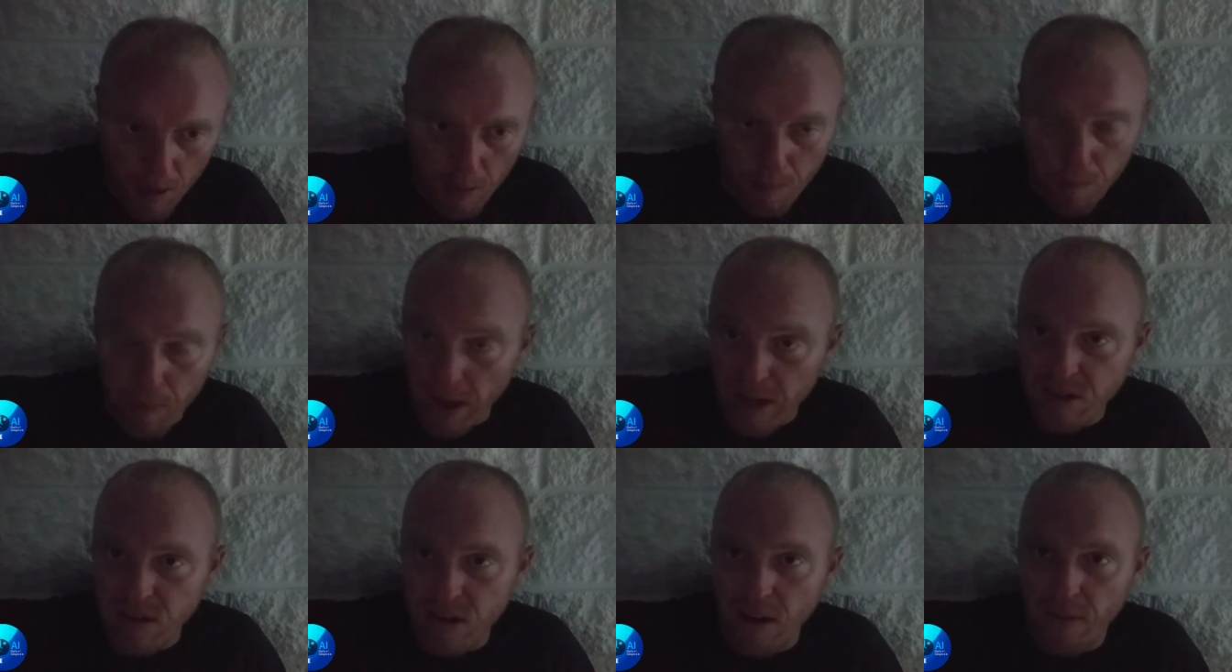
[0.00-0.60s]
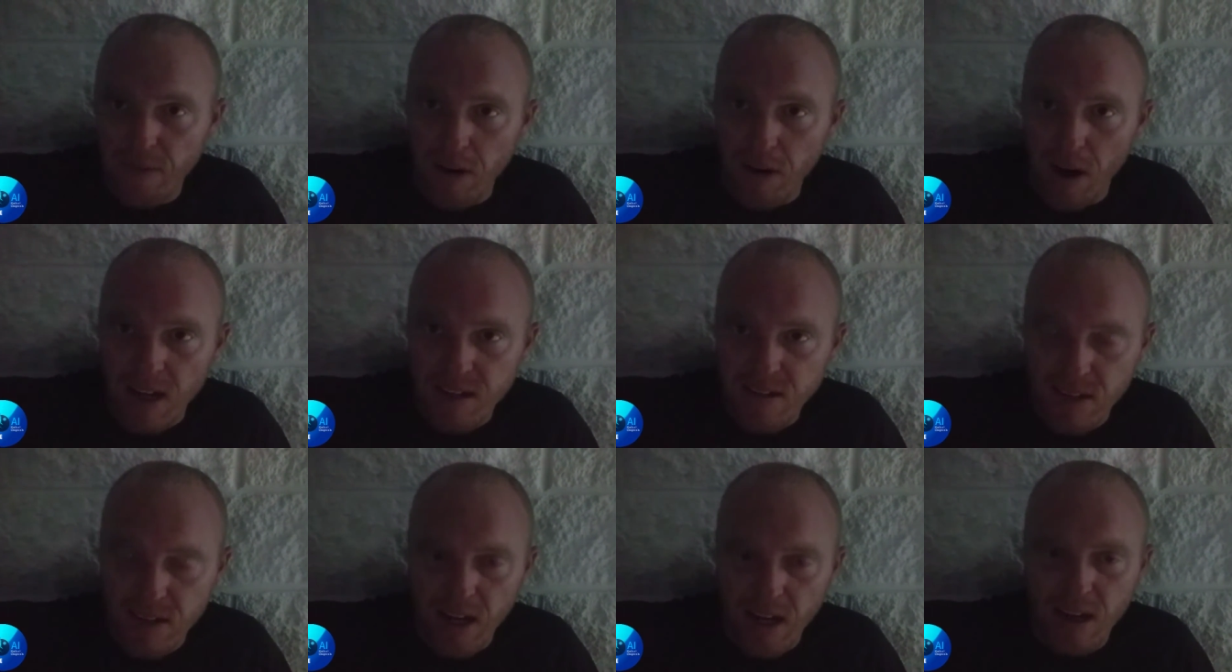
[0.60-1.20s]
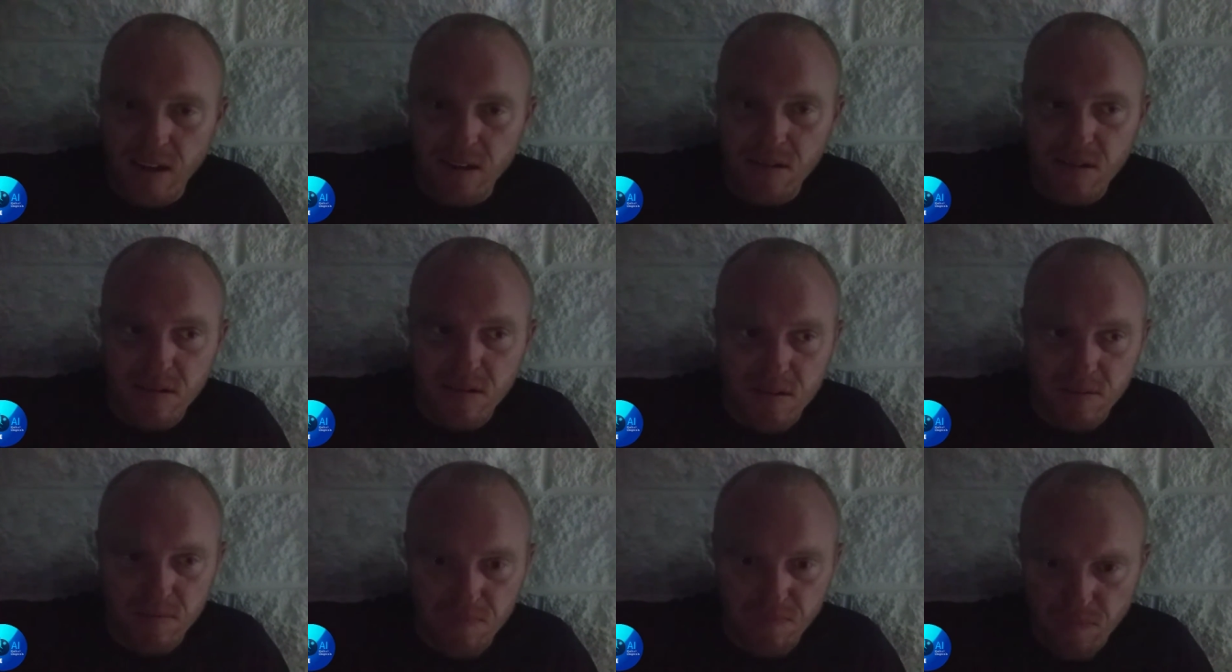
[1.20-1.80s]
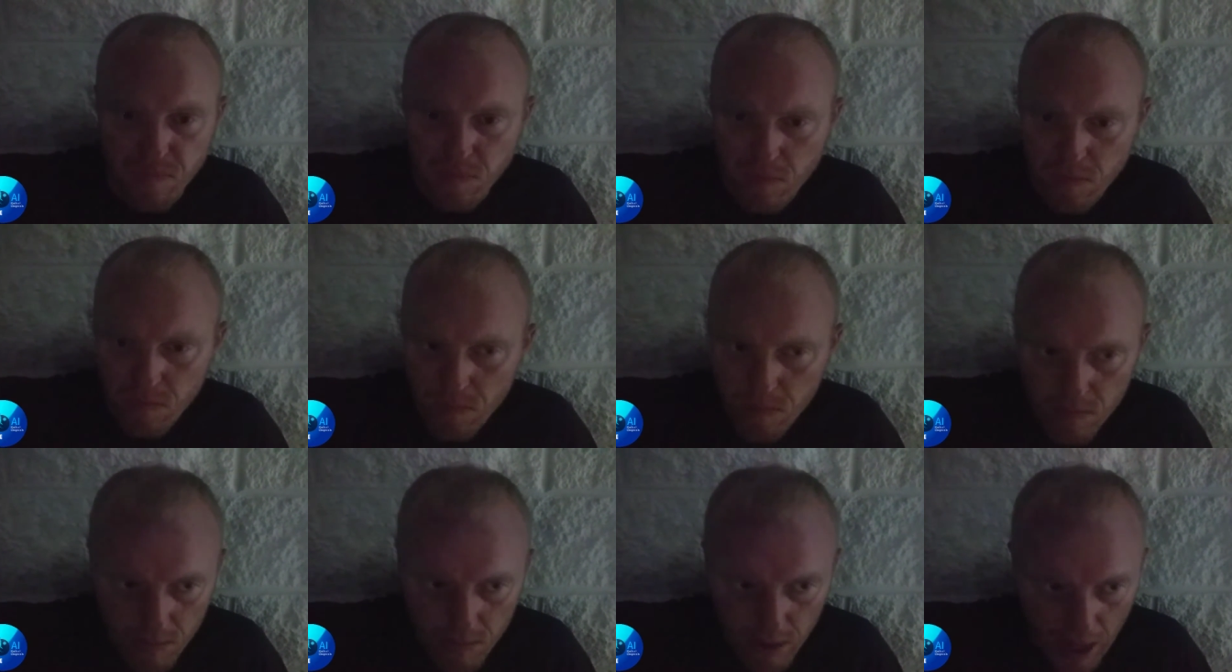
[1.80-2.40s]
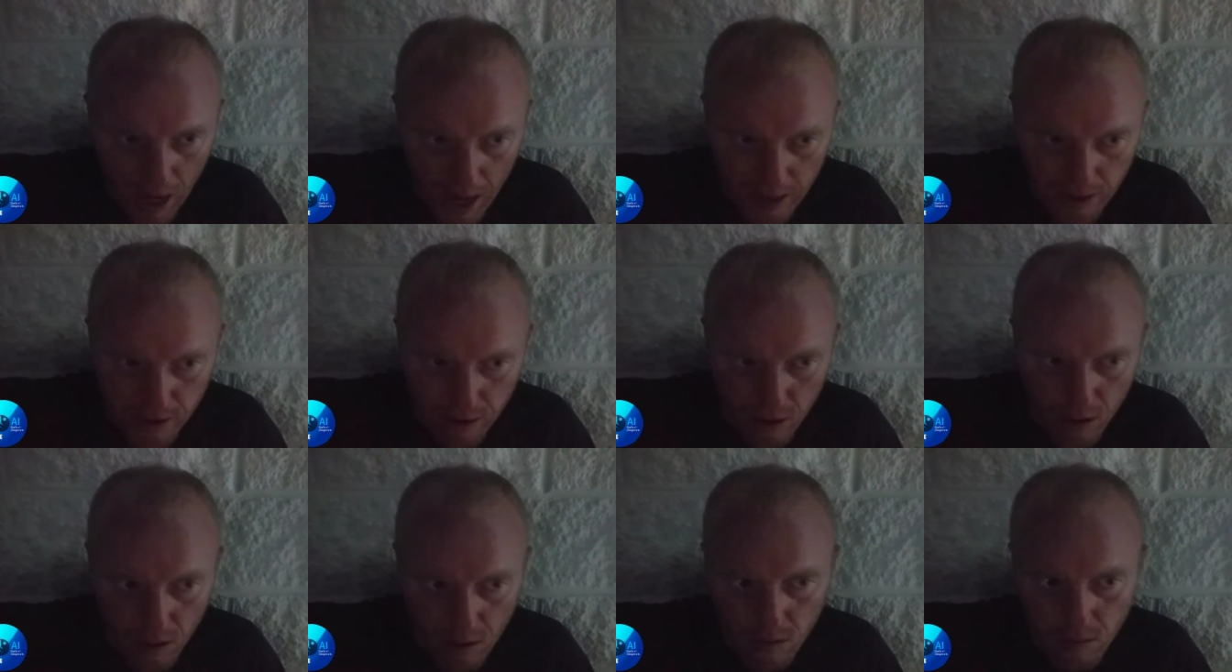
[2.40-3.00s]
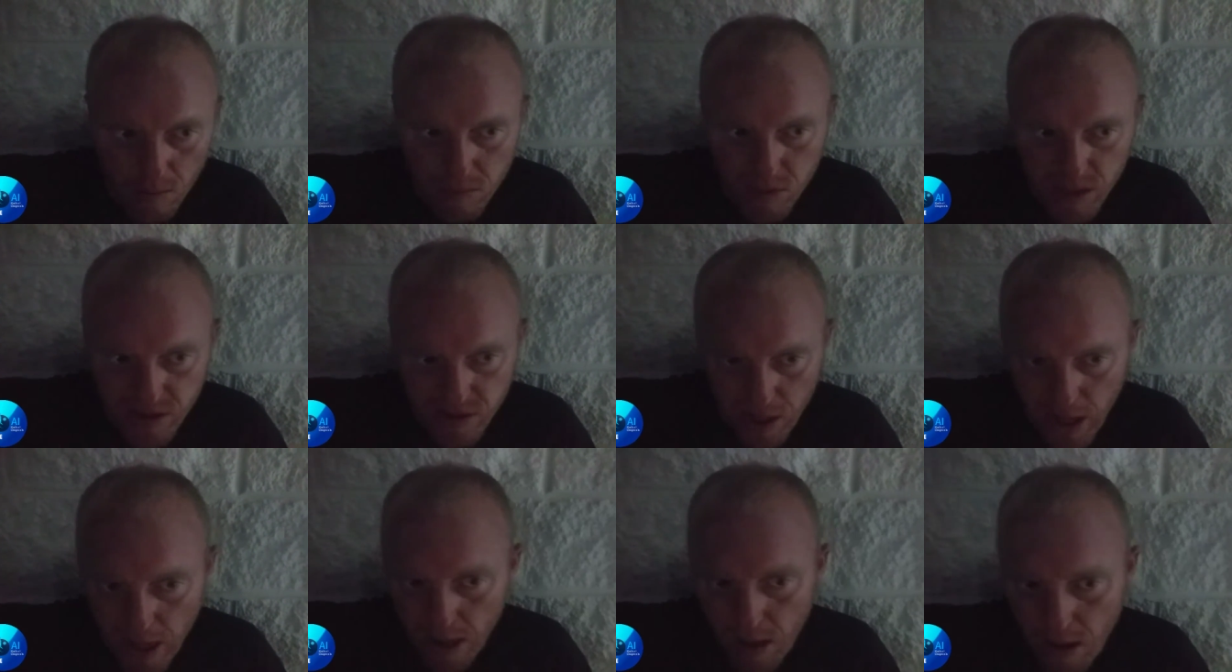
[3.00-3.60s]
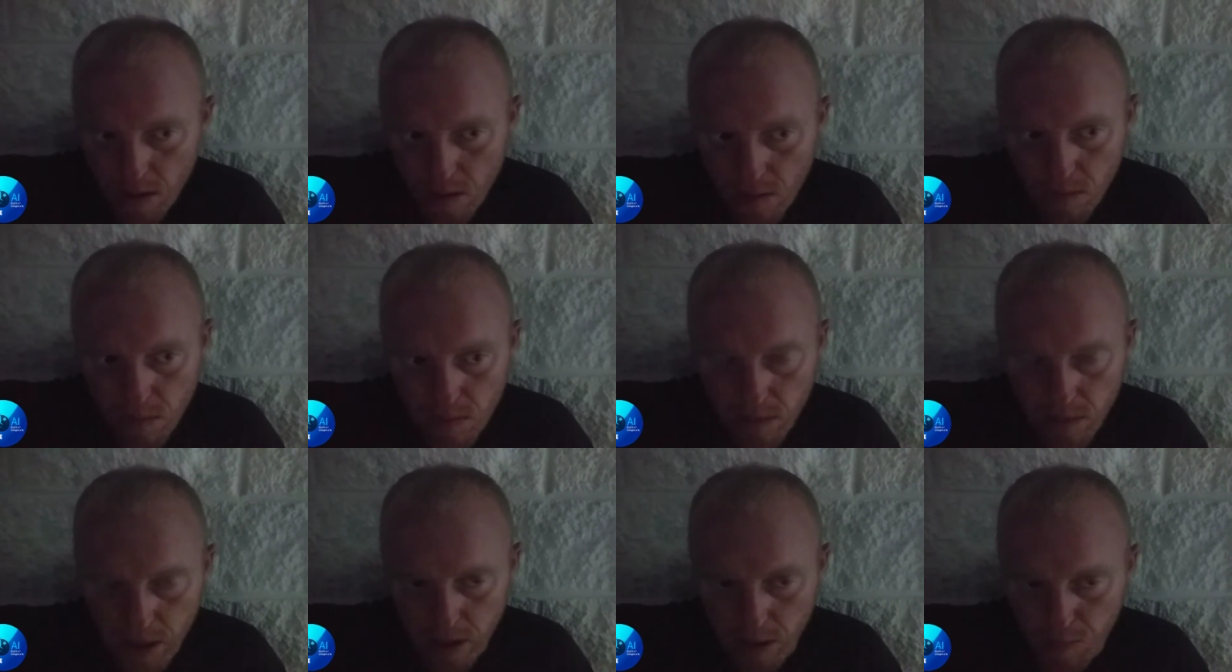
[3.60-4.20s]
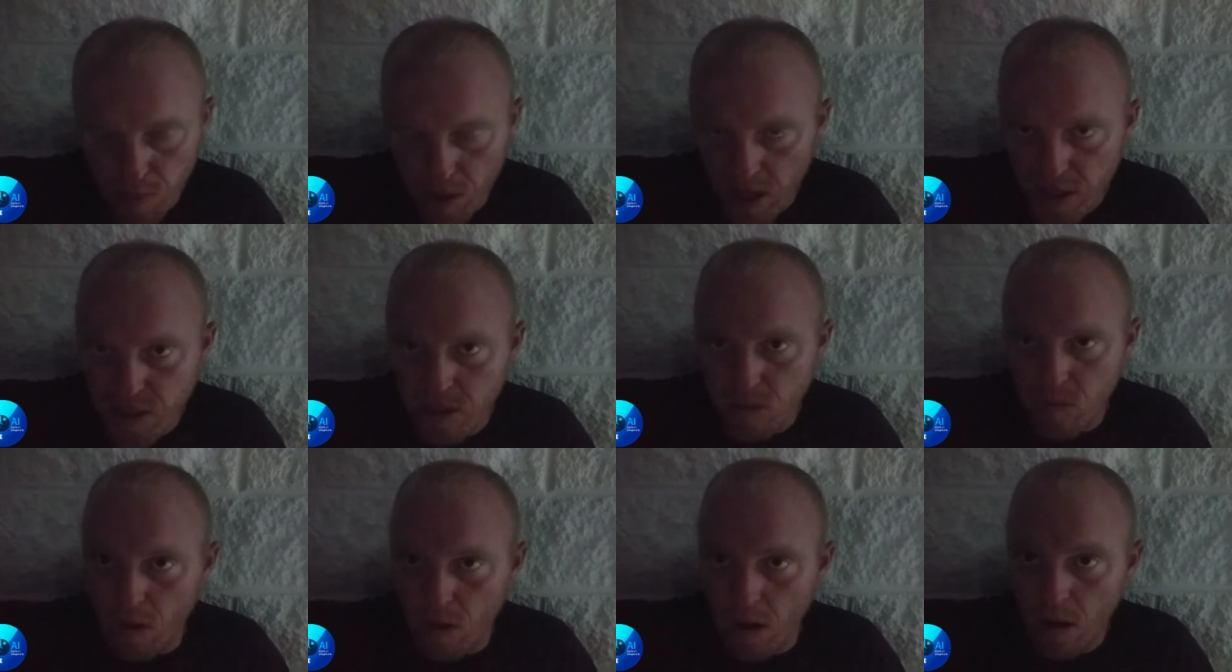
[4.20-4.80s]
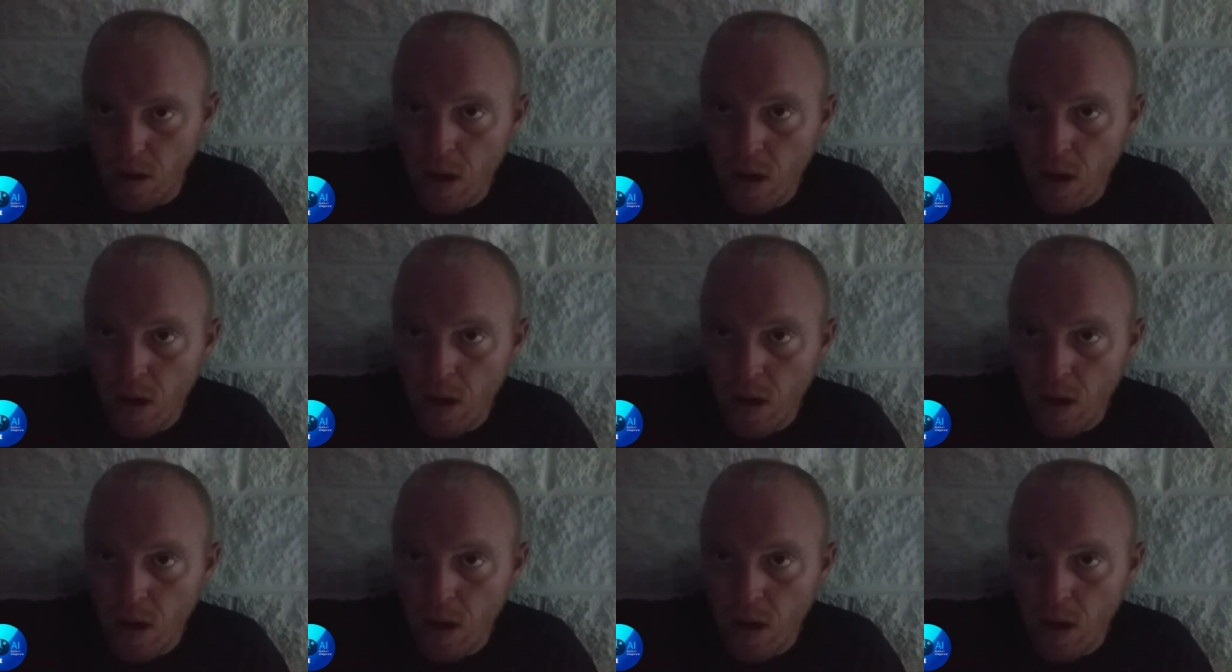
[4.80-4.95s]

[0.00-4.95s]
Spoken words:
based off your aesthetics and your desire and your project work.